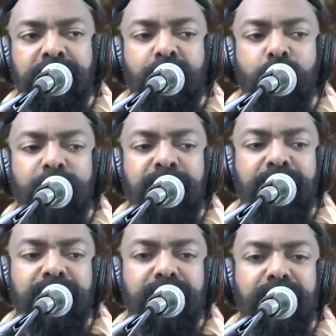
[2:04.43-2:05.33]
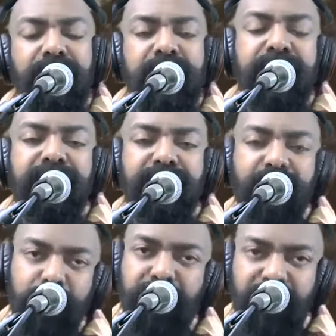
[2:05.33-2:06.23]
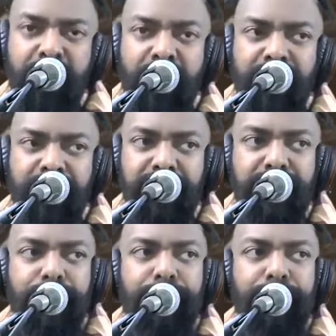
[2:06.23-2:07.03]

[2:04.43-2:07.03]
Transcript: with these two songs.